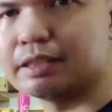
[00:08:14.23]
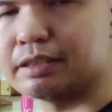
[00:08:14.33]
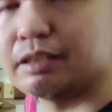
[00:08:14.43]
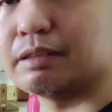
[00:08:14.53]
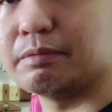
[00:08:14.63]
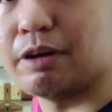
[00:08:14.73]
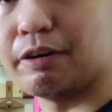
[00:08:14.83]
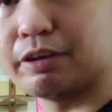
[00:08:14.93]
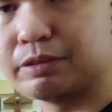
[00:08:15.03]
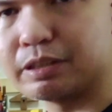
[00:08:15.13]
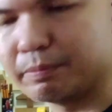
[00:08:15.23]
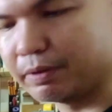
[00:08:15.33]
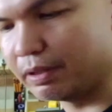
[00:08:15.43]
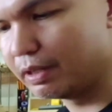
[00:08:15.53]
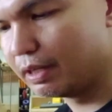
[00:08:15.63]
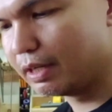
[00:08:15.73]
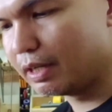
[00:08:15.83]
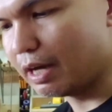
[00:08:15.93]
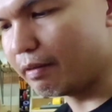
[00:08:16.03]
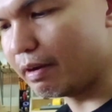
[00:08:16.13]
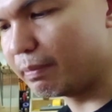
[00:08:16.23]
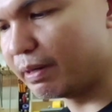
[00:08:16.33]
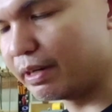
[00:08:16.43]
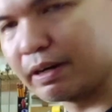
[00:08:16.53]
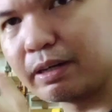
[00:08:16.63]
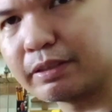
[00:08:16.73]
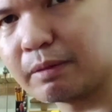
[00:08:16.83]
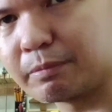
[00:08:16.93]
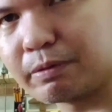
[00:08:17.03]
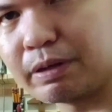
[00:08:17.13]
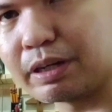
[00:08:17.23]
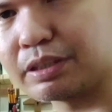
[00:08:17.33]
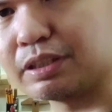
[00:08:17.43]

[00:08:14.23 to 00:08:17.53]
It's very usable. However, there are some quirks,